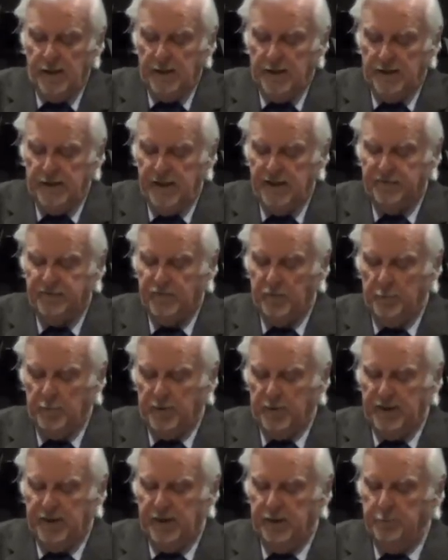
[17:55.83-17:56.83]
Yet from
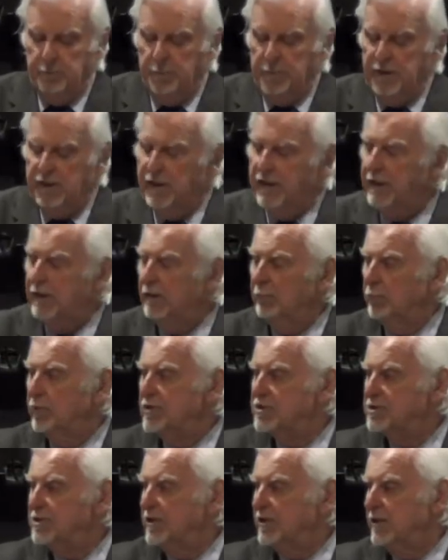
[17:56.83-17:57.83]
the beginning, we
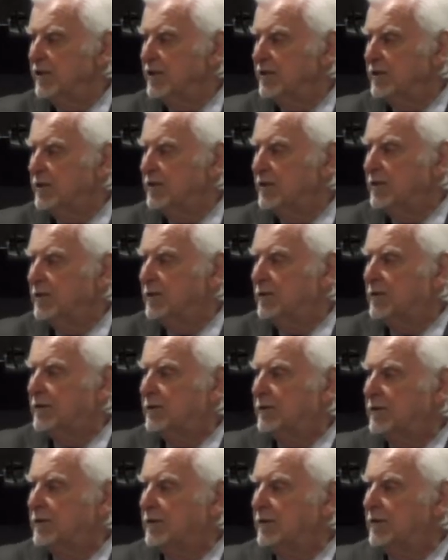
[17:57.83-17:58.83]
see that
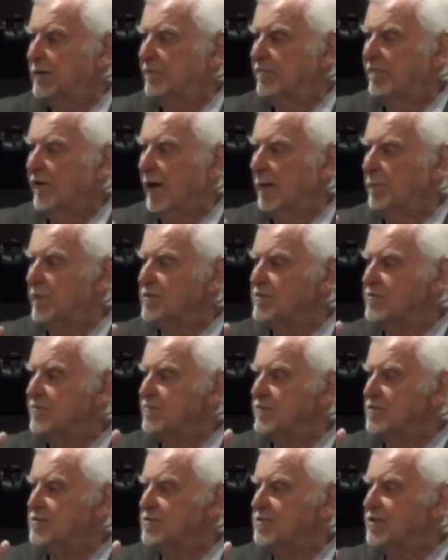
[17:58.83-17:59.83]
the families have
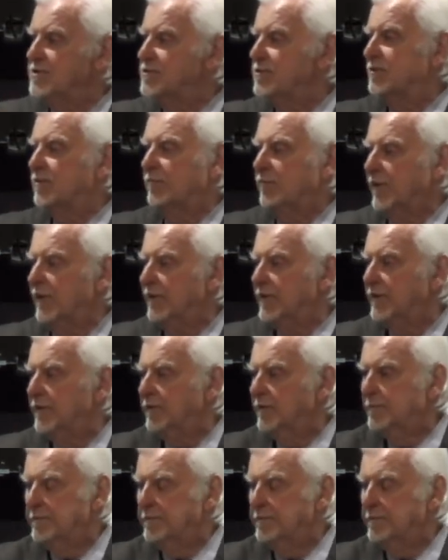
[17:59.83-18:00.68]
just degenerated.